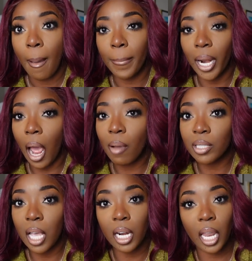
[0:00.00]
But I was
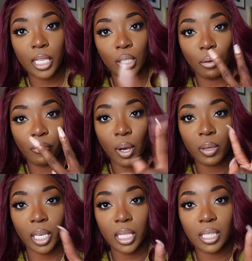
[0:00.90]
kind of like so
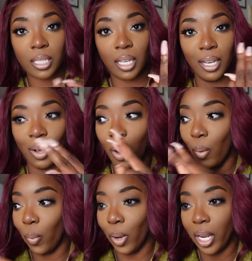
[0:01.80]
focused
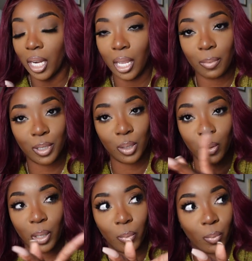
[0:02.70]
on what he was
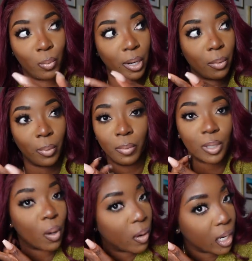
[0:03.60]
doing and where we was
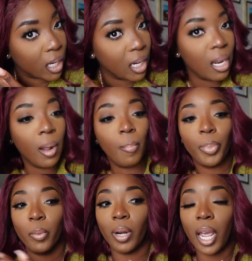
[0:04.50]
going. And
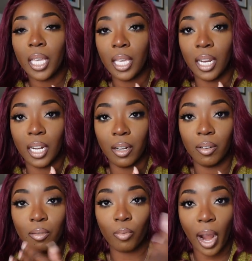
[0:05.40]
when I get in
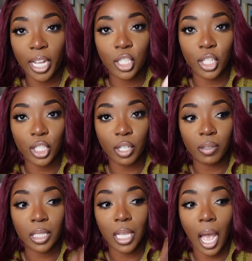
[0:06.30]
rideshare
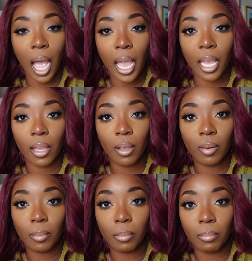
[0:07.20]
services, I
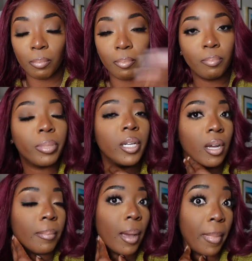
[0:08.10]
put
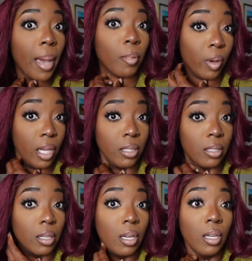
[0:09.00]
up my map
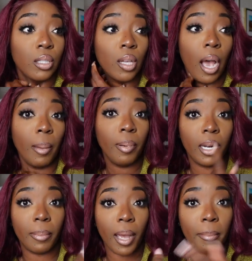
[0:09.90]
quest. So I put
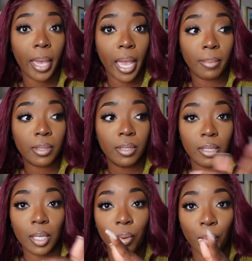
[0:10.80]
up my maps to
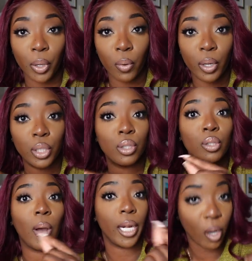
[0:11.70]
see where we're going
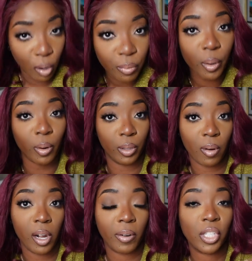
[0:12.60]
so I know if we're going the
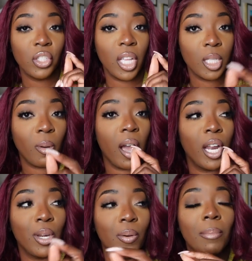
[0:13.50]
wrong direction. That's why I
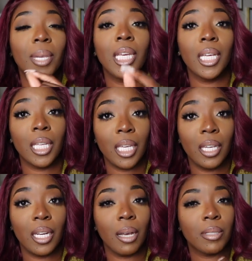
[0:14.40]
knew immediately.
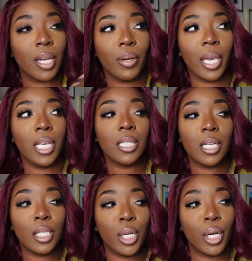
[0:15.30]
And I was like, okay, he's
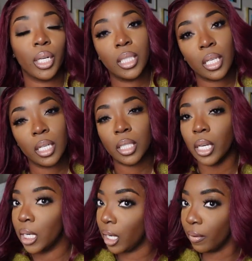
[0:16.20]
going to turn. He's going to
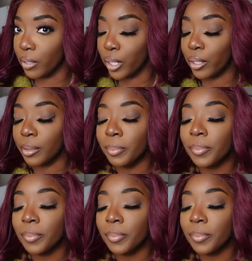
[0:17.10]
turn. He never turned.